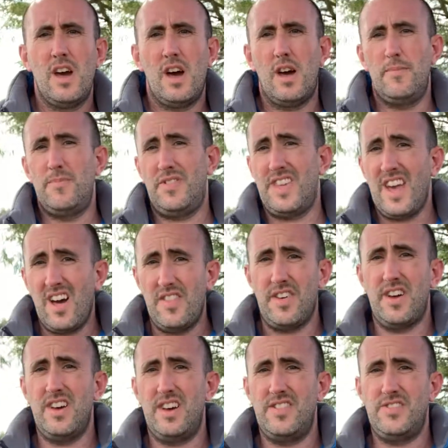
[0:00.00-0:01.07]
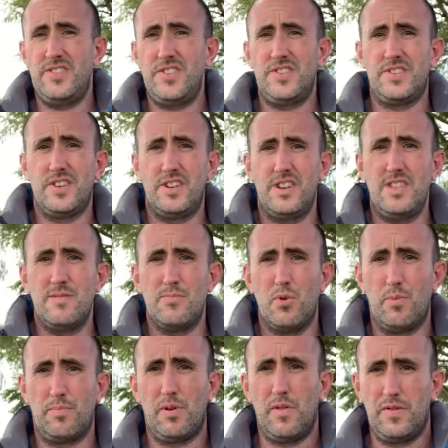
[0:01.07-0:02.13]
Um, the other, and this is certainly the
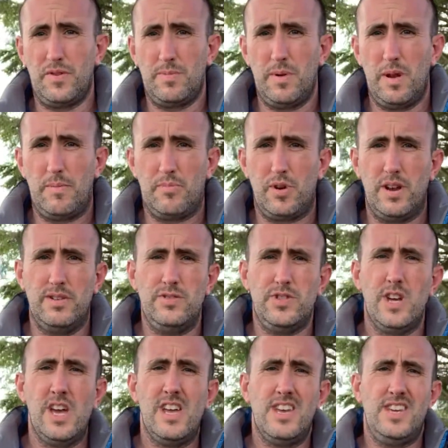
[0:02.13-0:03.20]
more profitable approach,